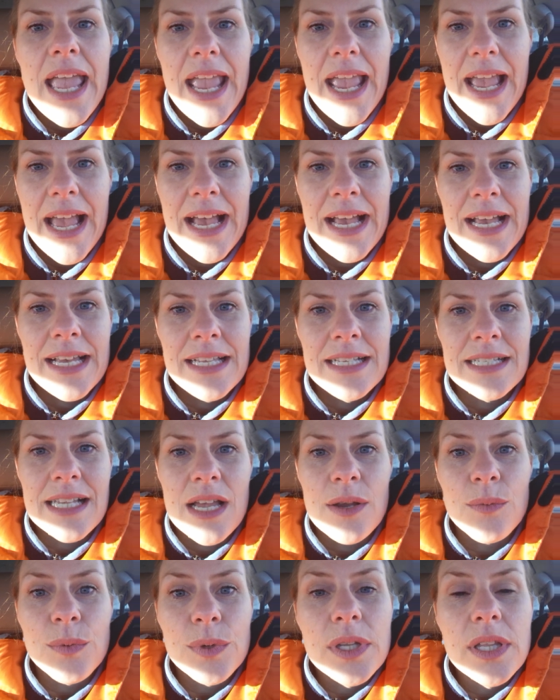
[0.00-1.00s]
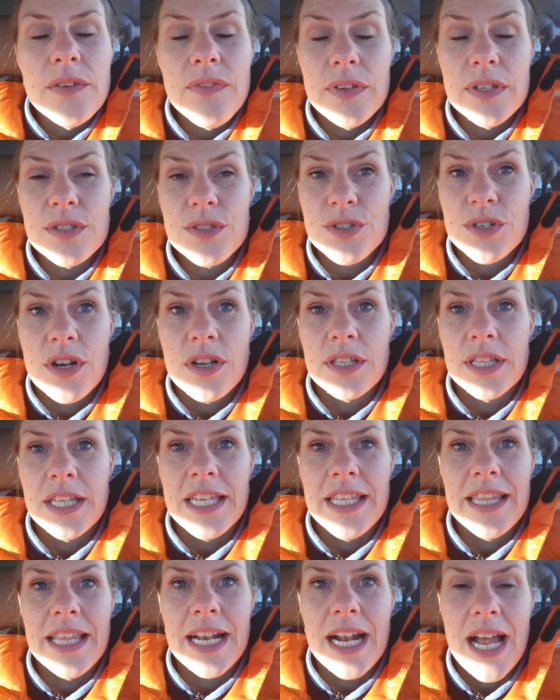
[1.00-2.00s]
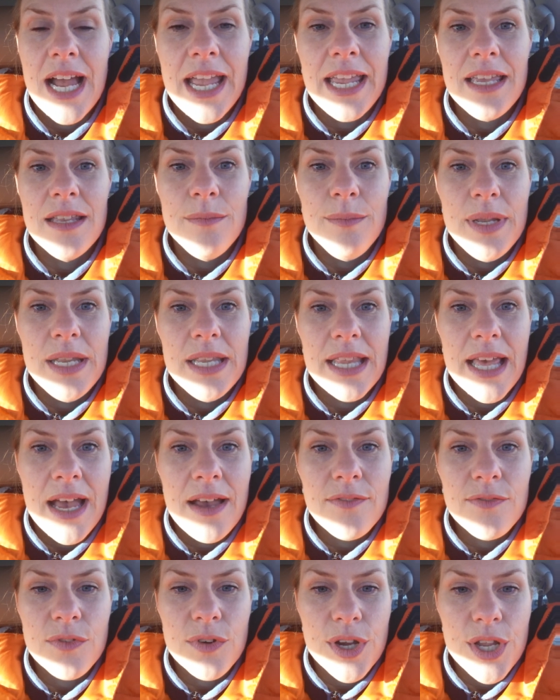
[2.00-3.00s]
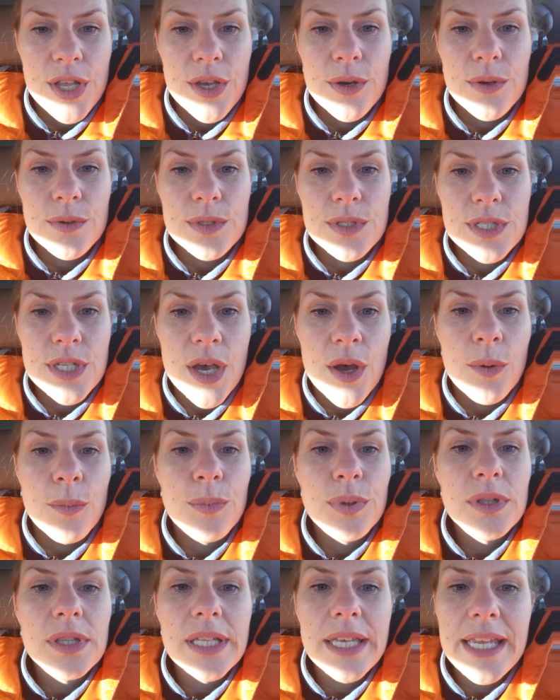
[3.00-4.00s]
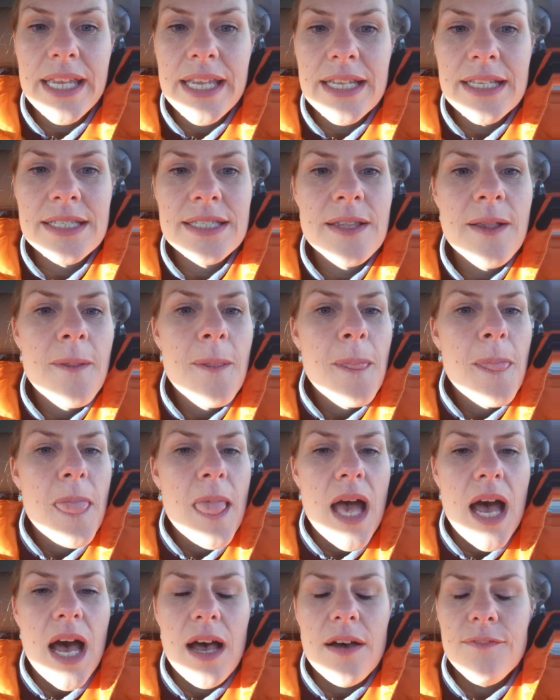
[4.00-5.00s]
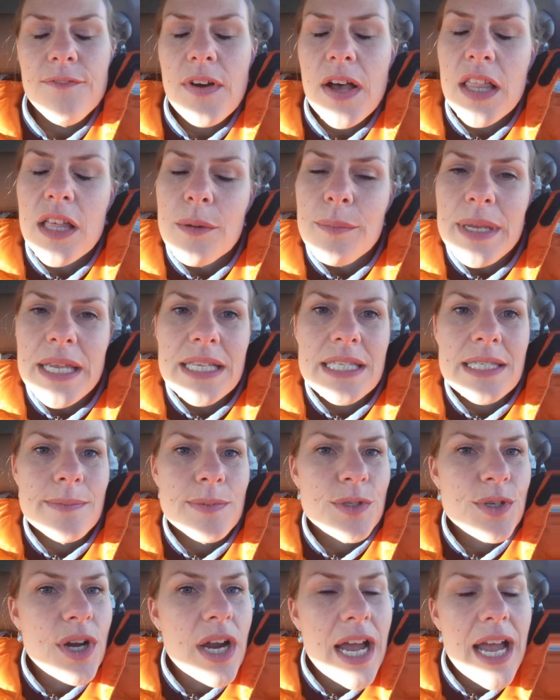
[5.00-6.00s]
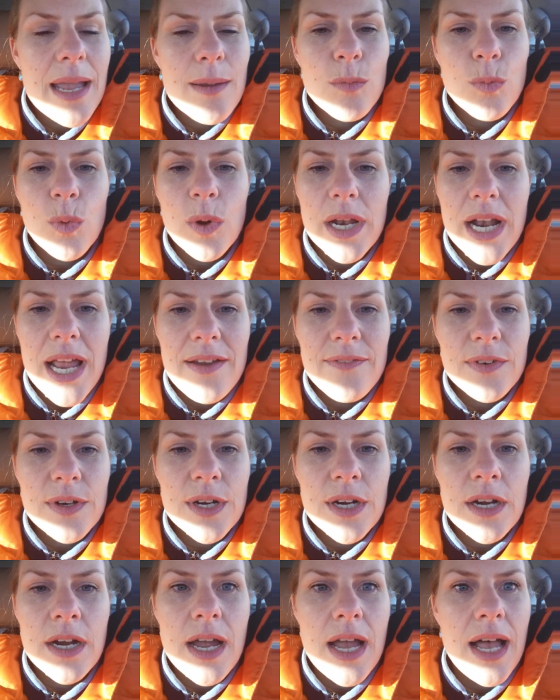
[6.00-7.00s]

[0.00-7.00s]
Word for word: And I really feel strongly that I can be that for you. So please uh, follow me, subscribe, whatever.